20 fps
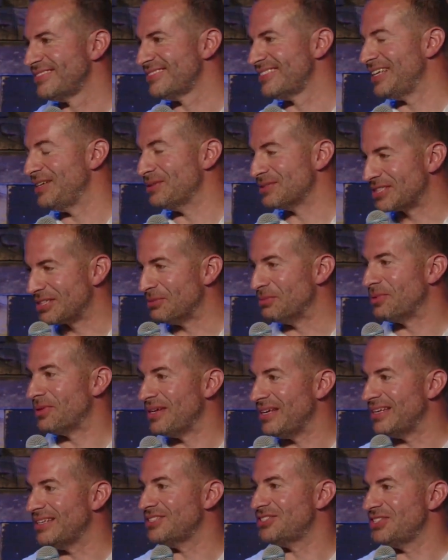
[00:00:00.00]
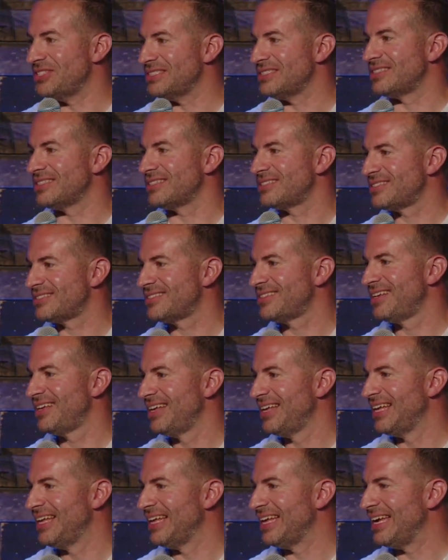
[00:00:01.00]
He was complete in Jesus.
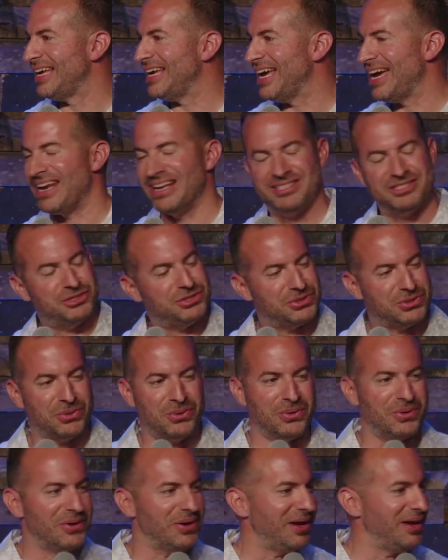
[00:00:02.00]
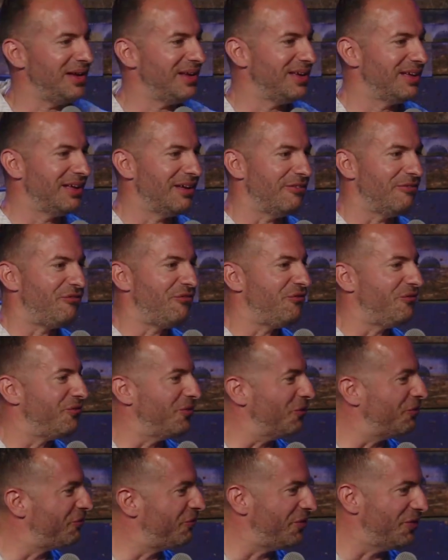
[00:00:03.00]
He had a joy, a
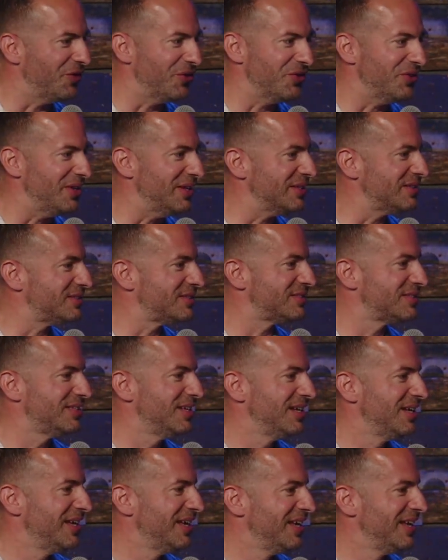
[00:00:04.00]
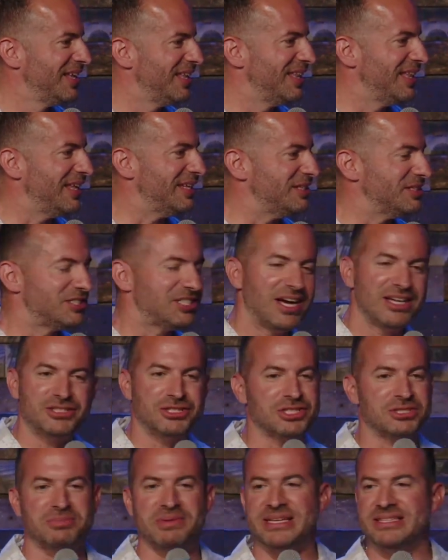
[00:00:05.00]
fulfilledness that
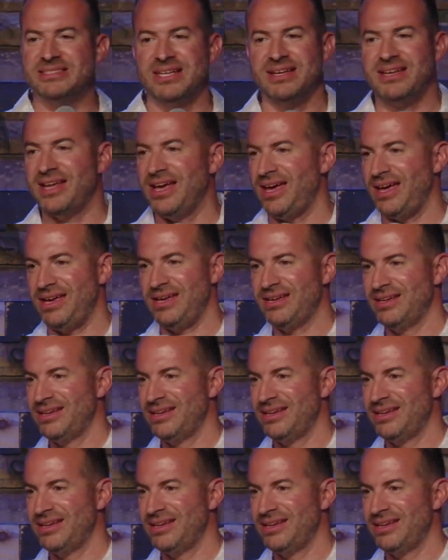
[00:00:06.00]
touches me today.